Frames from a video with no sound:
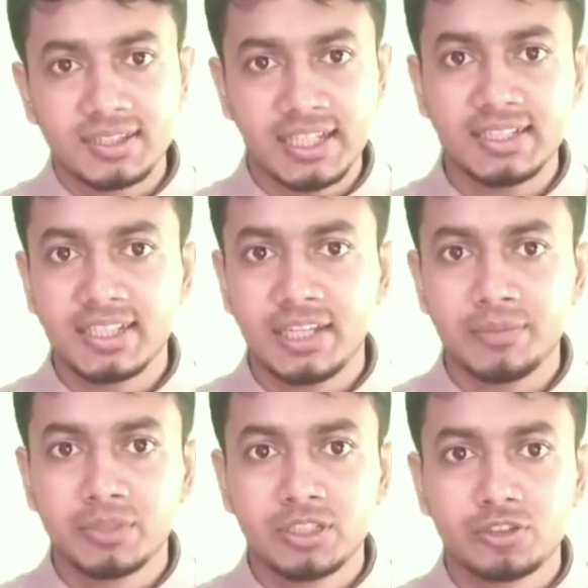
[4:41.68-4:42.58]
That
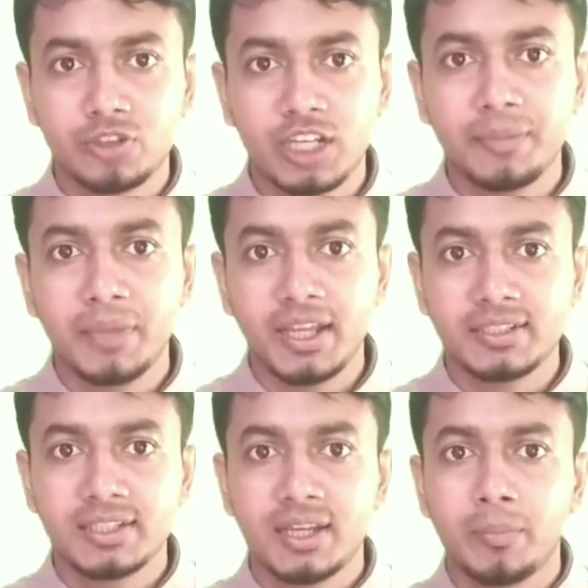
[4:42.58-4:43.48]
time, Sony
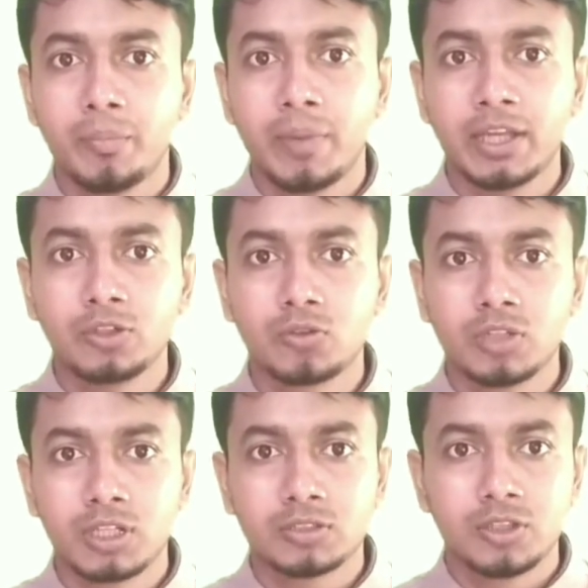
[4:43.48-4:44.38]
made
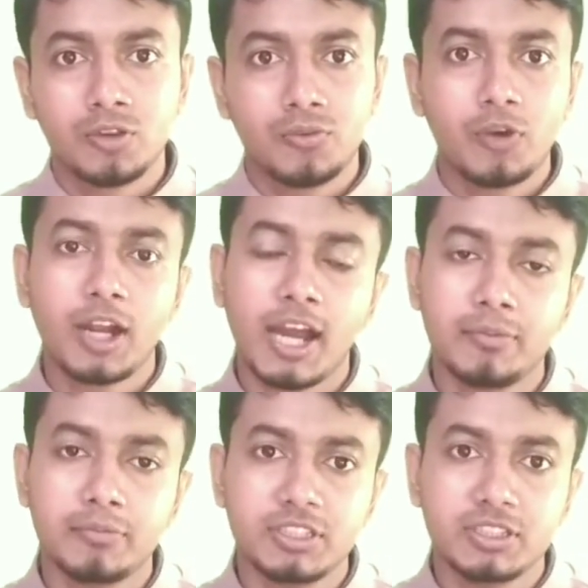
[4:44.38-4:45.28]
binocular for
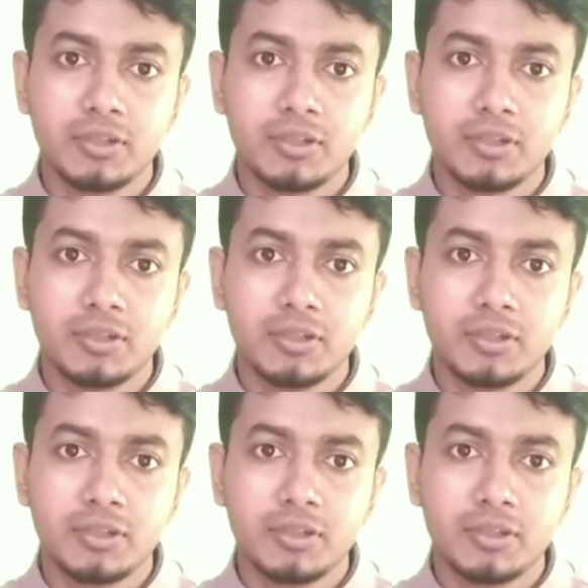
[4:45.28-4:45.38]
army,